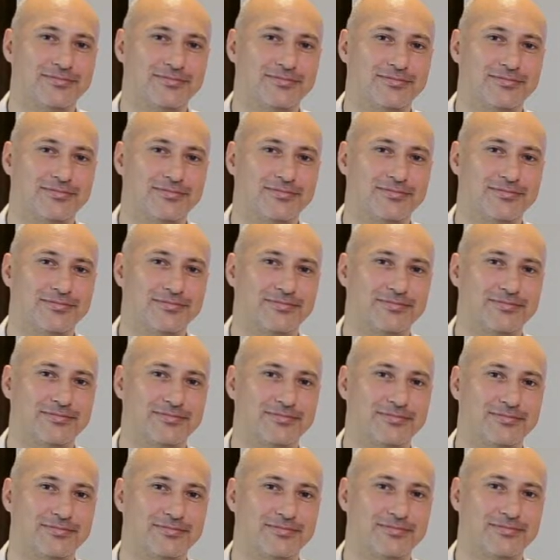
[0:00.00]

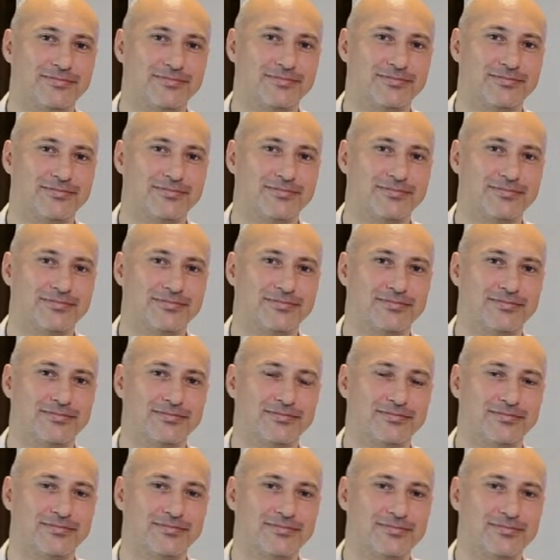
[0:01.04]

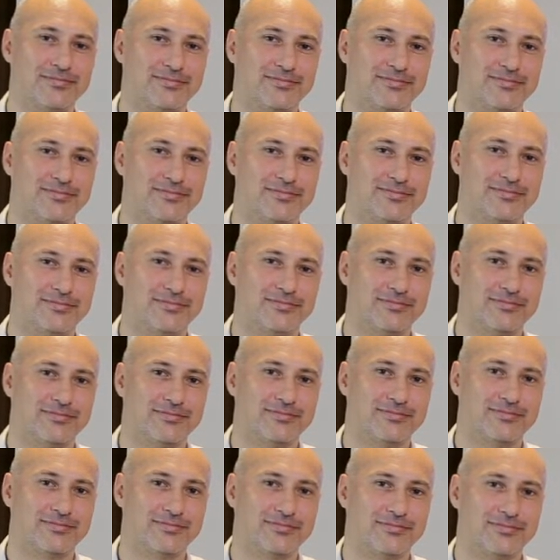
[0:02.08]

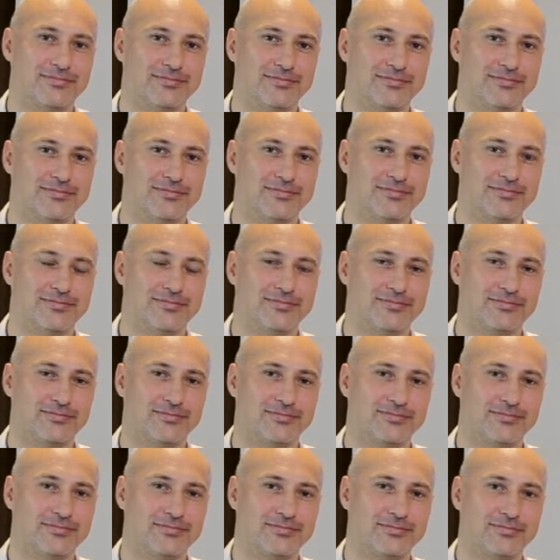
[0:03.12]

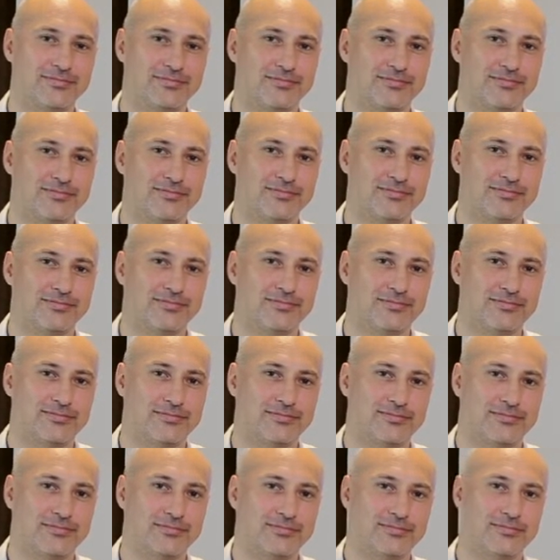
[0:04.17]

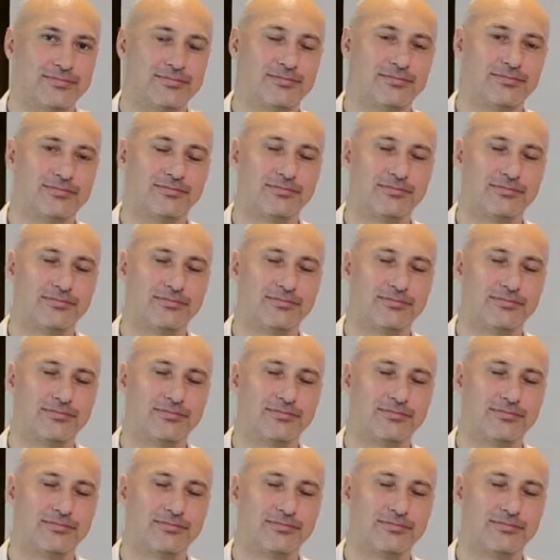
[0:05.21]
(not speaking)